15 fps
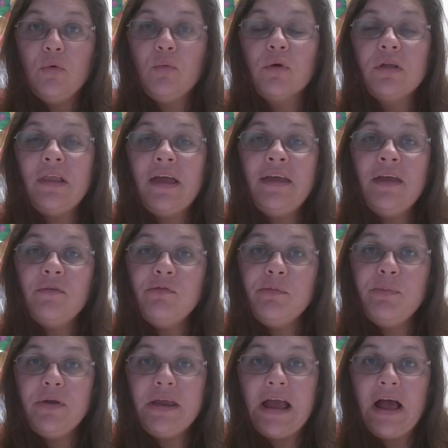We're like
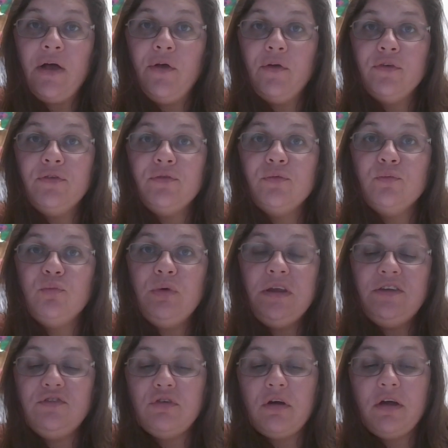everybody else,
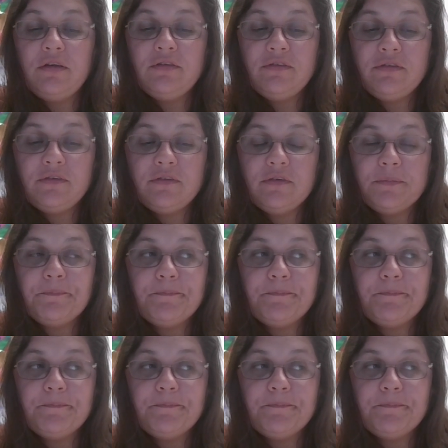we just